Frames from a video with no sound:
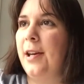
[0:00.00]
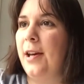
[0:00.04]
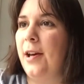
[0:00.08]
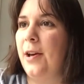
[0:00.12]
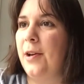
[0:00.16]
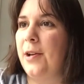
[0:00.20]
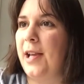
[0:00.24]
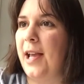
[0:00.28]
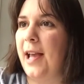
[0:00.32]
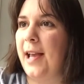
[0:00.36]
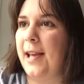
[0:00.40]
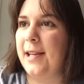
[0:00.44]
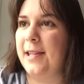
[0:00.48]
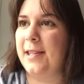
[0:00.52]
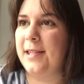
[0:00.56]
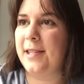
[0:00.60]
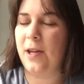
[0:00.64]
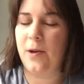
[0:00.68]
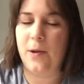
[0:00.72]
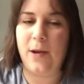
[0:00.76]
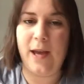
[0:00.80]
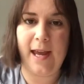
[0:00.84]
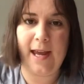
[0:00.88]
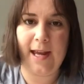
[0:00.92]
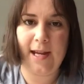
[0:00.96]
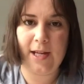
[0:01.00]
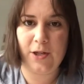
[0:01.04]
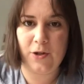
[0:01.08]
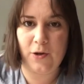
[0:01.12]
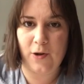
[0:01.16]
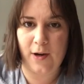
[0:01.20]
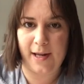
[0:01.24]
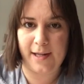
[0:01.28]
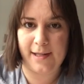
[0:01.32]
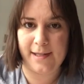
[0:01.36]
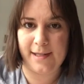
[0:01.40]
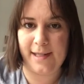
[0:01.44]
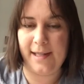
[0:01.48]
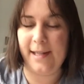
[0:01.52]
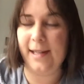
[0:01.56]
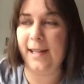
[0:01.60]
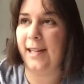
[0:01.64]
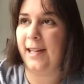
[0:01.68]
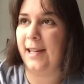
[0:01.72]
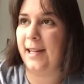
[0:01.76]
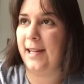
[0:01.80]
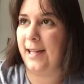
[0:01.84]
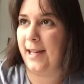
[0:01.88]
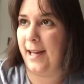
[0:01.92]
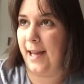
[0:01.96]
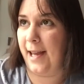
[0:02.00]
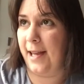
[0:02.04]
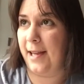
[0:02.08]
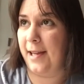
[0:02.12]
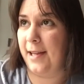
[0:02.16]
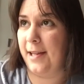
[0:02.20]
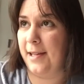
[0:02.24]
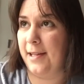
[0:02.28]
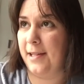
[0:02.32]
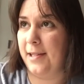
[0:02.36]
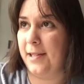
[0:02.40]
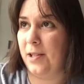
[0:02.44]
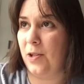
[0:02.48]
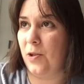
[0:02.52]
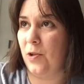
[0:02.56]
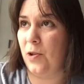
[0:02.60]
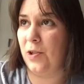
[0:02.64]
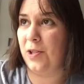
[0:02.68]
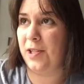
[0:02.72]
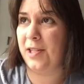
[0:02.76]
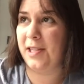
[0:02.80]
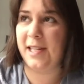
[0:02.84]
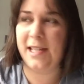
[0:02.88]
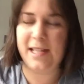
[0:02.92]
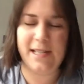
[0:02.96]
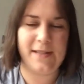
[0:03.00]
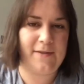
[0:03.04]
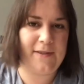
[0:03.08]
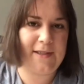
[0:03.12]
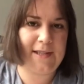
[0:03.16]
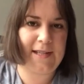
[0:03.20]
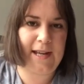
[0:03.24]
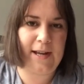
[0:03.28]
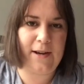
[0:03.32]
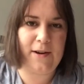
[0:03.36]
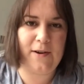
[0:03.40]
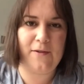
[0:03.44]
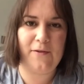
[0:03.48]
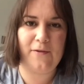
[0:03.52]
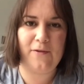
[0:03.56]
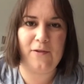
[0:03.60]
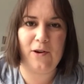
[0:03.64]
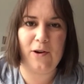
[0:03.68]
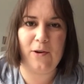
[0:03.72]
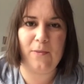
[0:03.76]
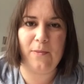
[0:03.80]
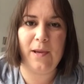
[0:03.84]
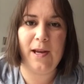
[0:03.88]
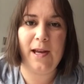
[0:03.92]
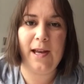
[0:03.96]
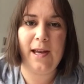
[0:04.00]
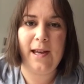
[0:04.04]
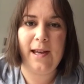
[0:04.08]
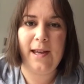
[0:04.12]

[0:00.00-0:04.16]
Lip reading: Okay, so Air Transit has got seats for sale from